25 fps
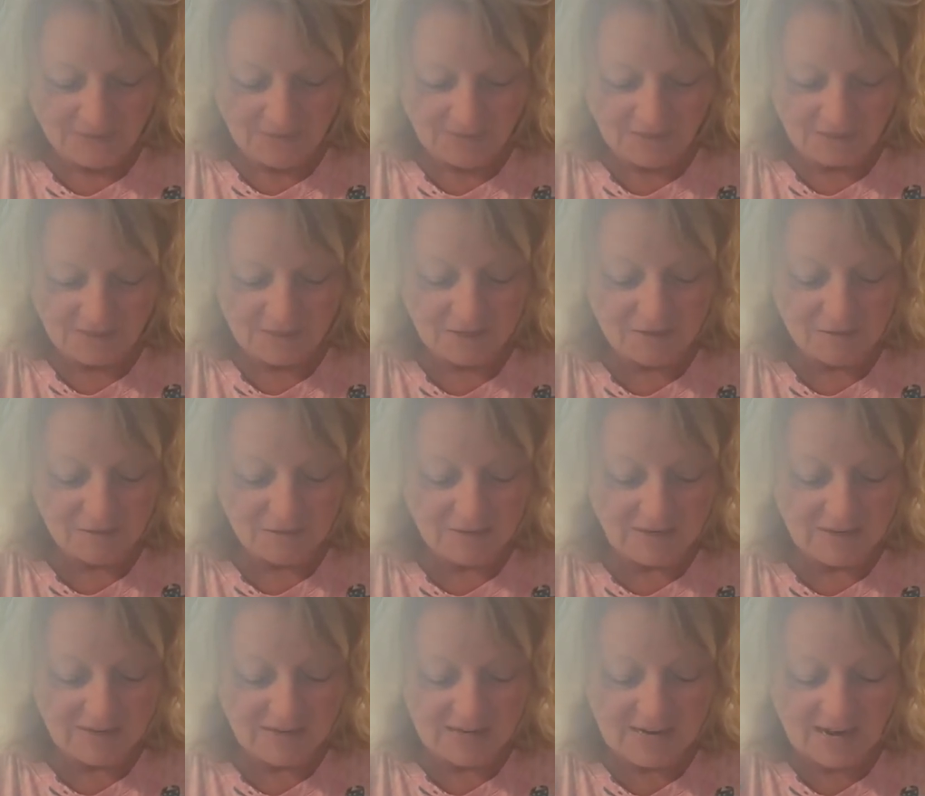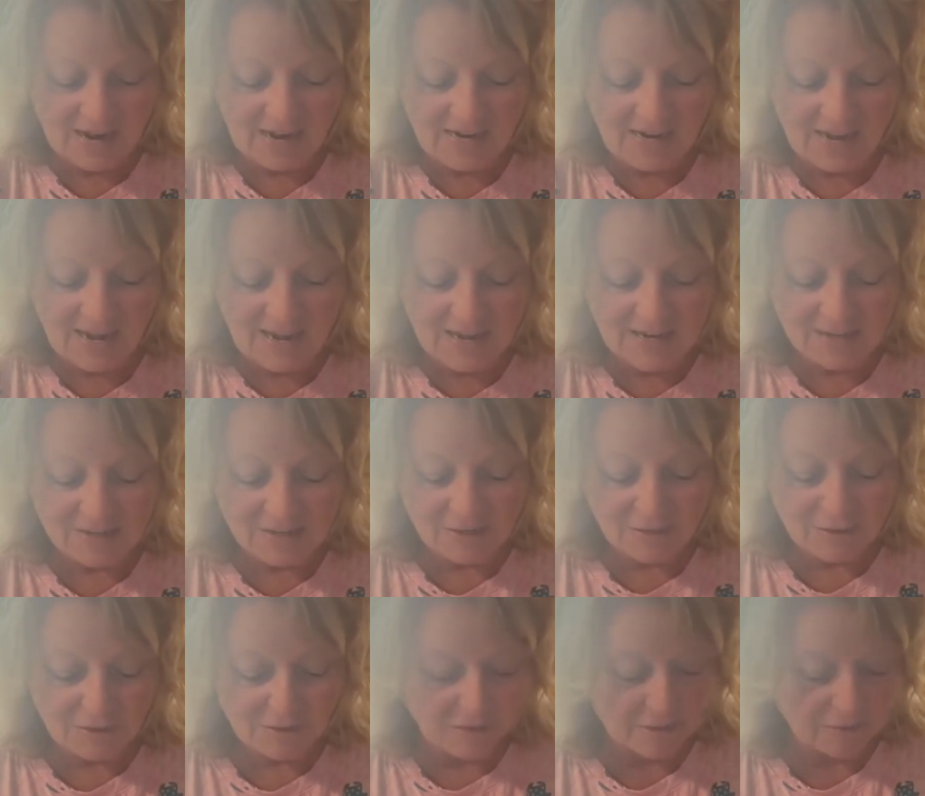I like
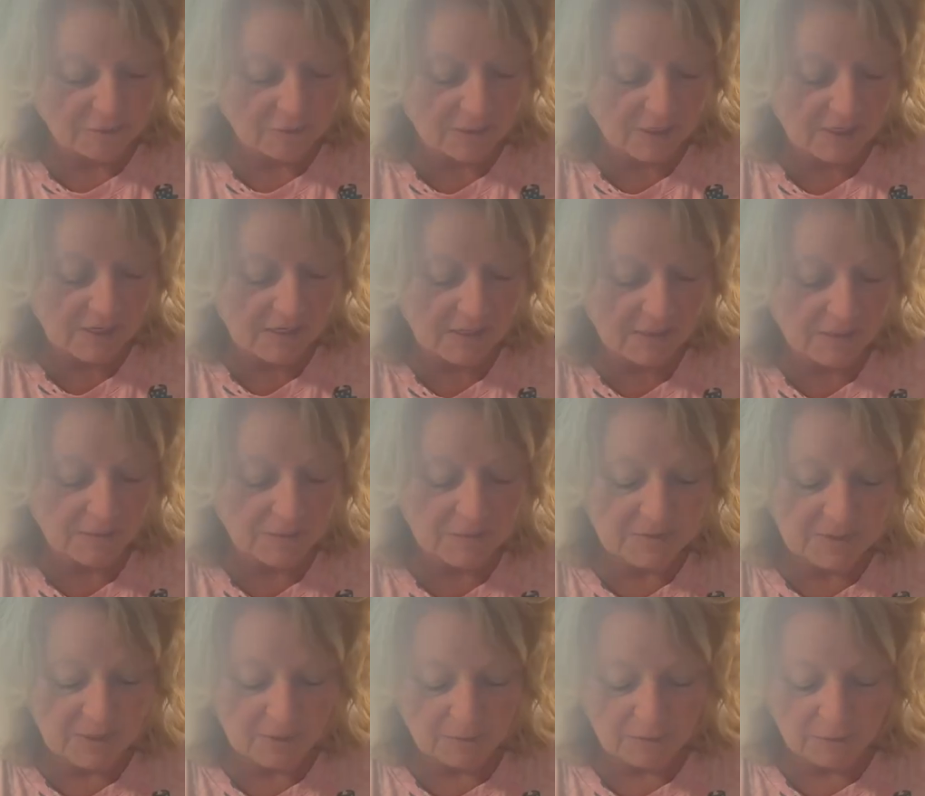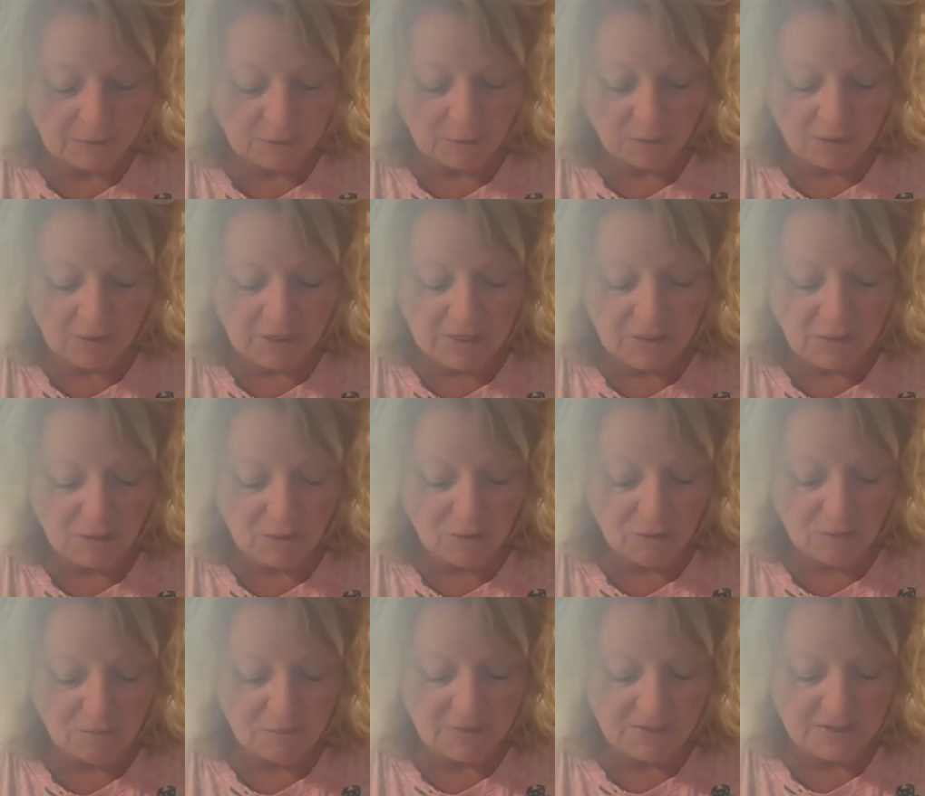to cook ribs on the
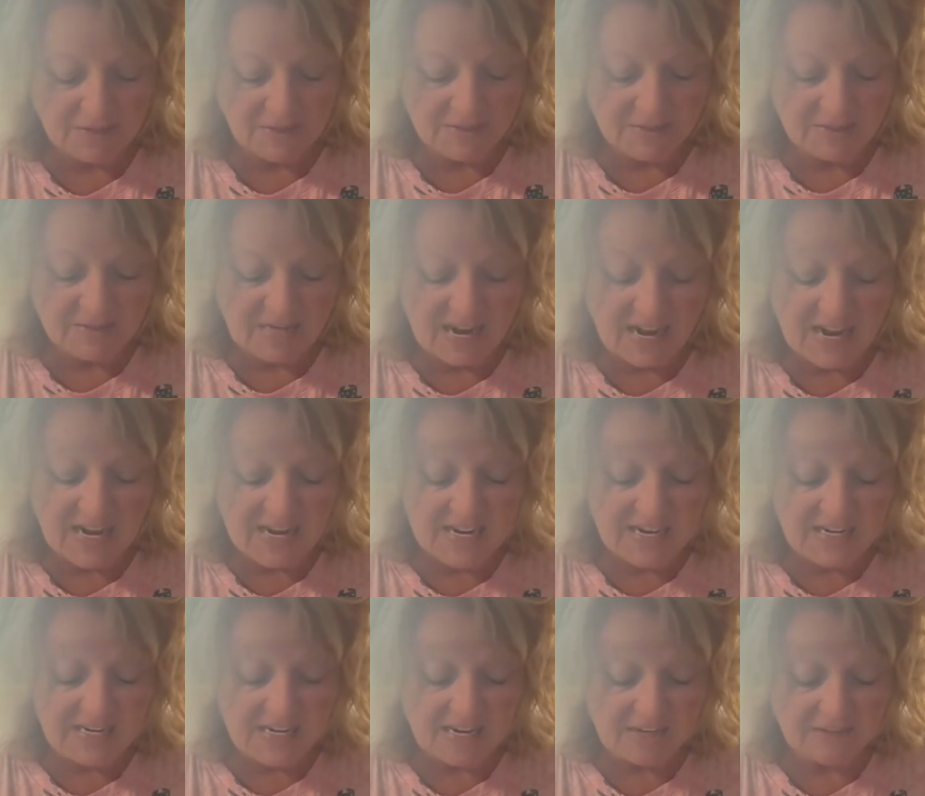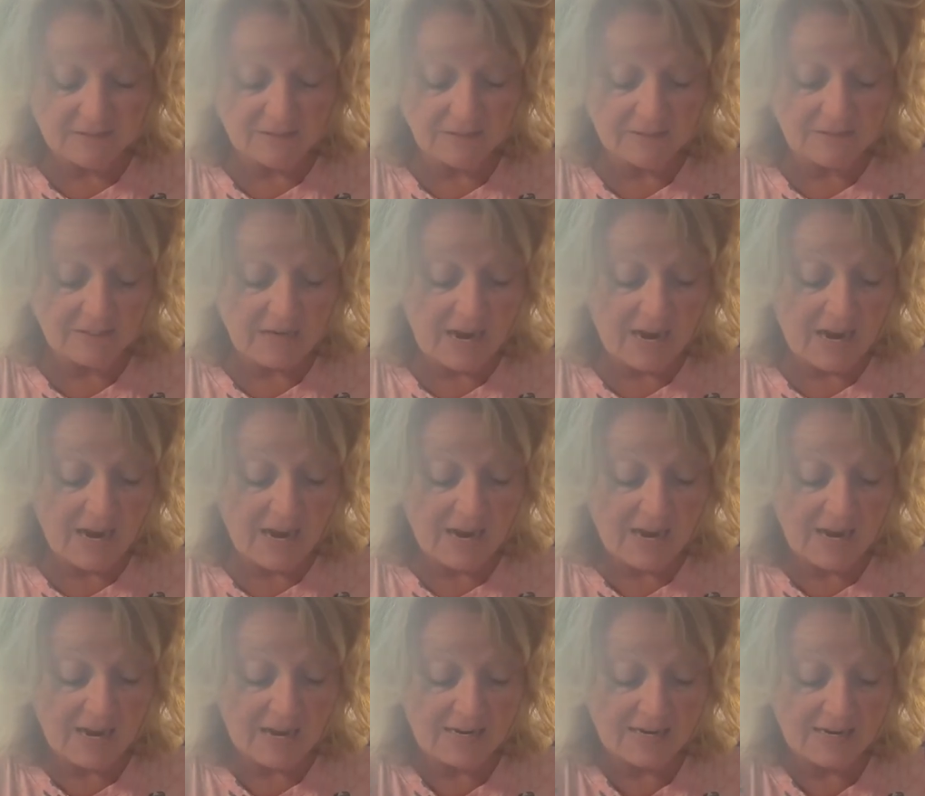grill, but this heat
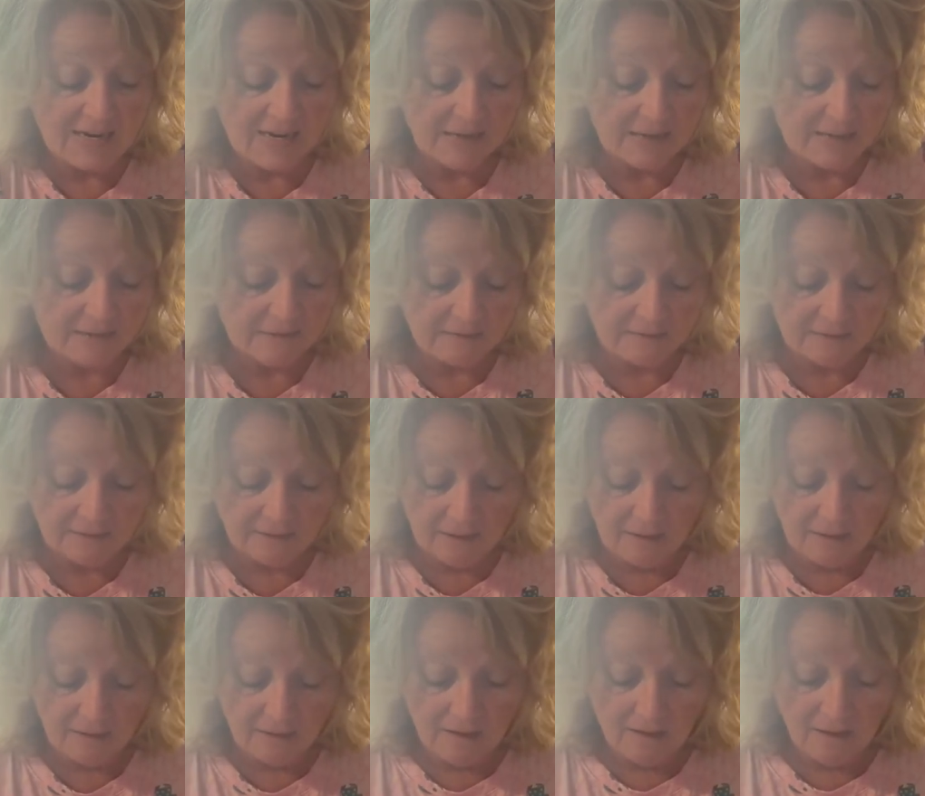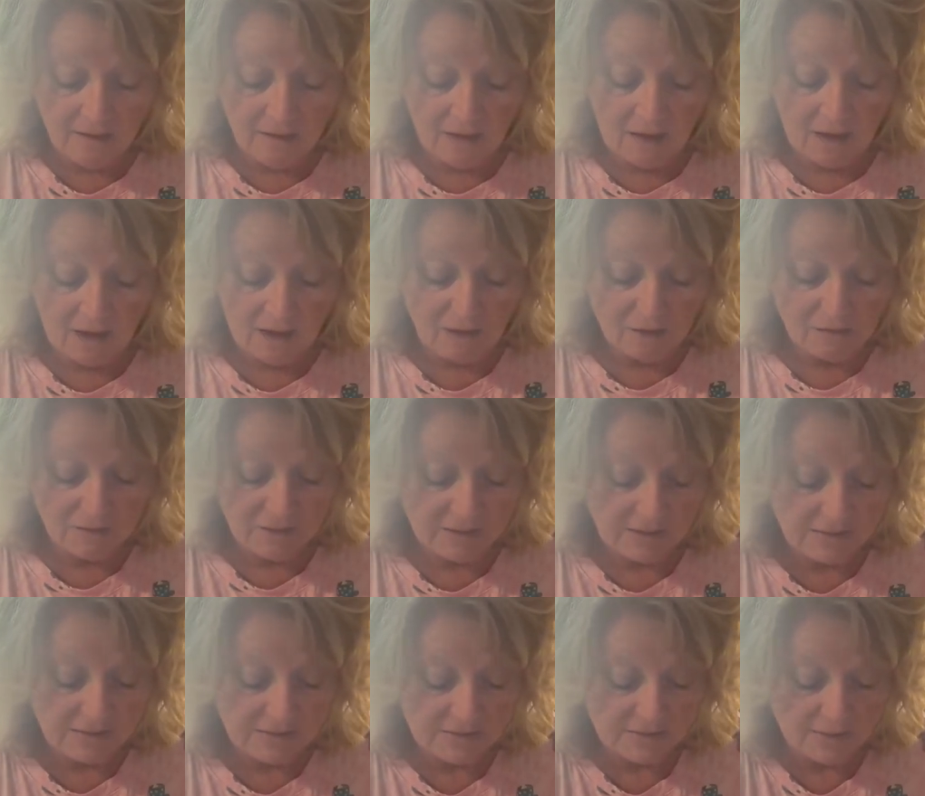outside and all
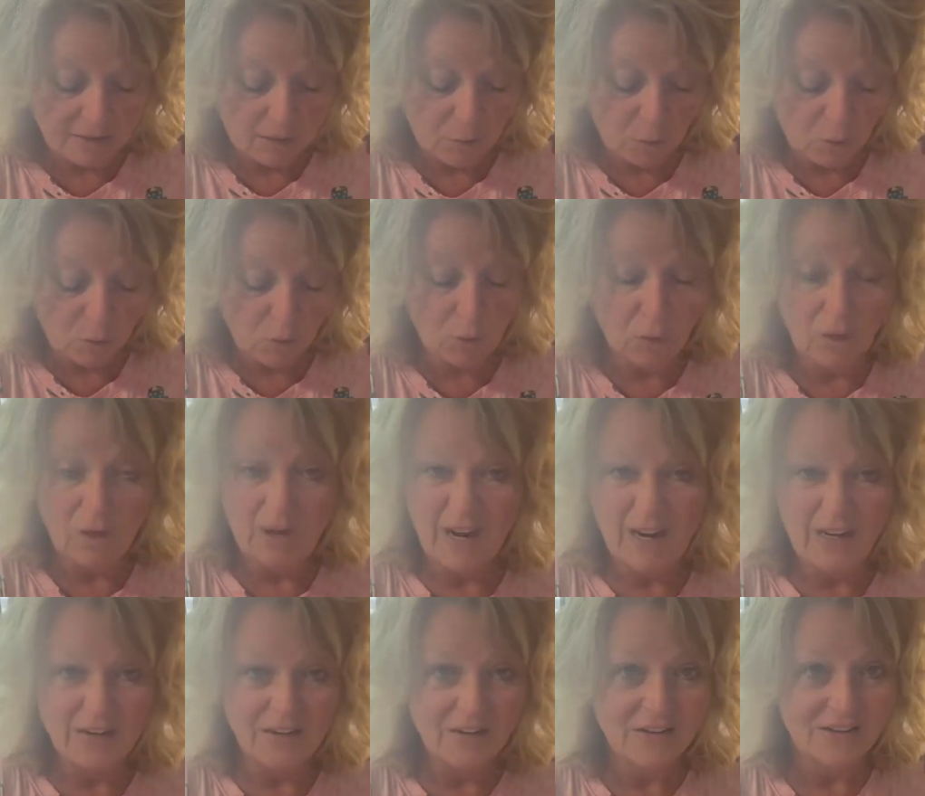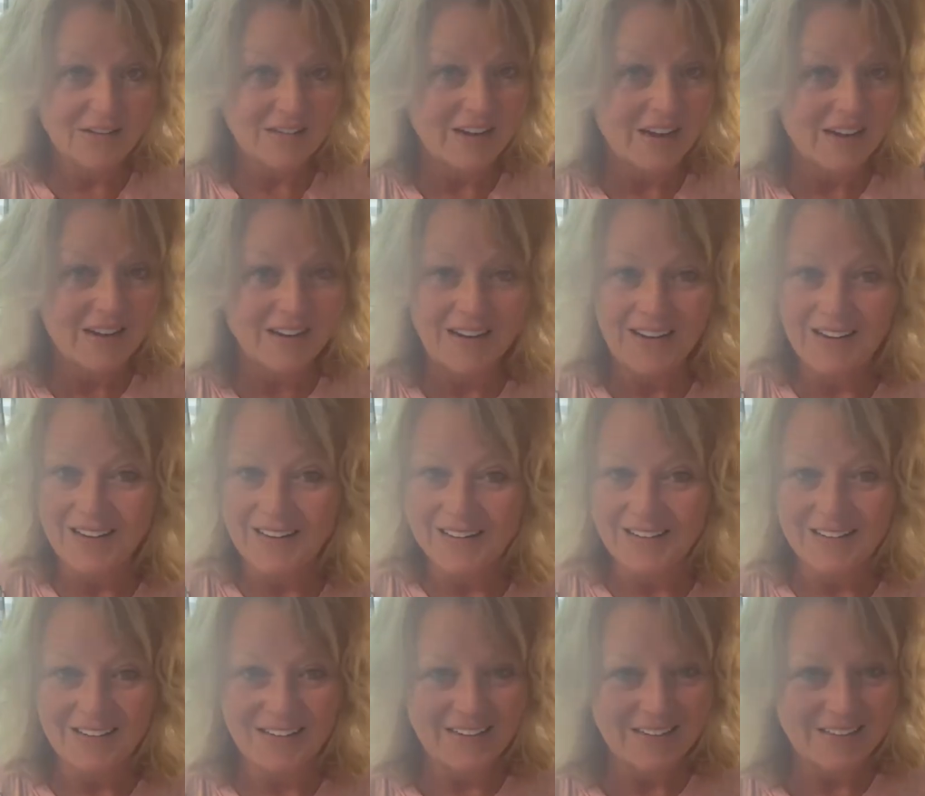this, I just can't
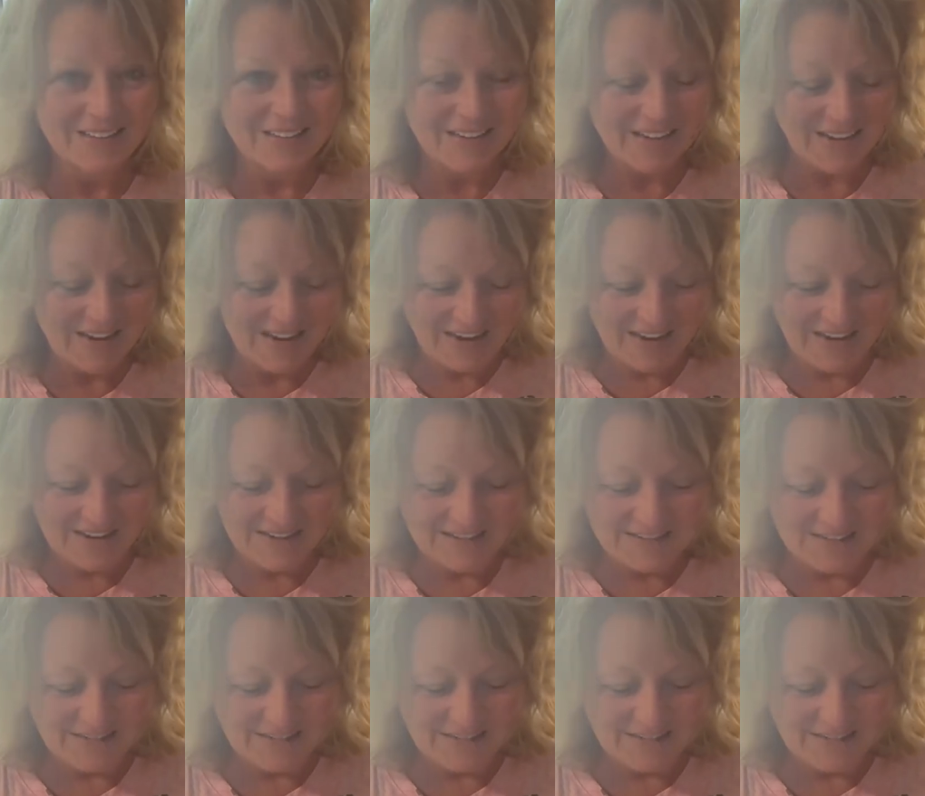handle it today.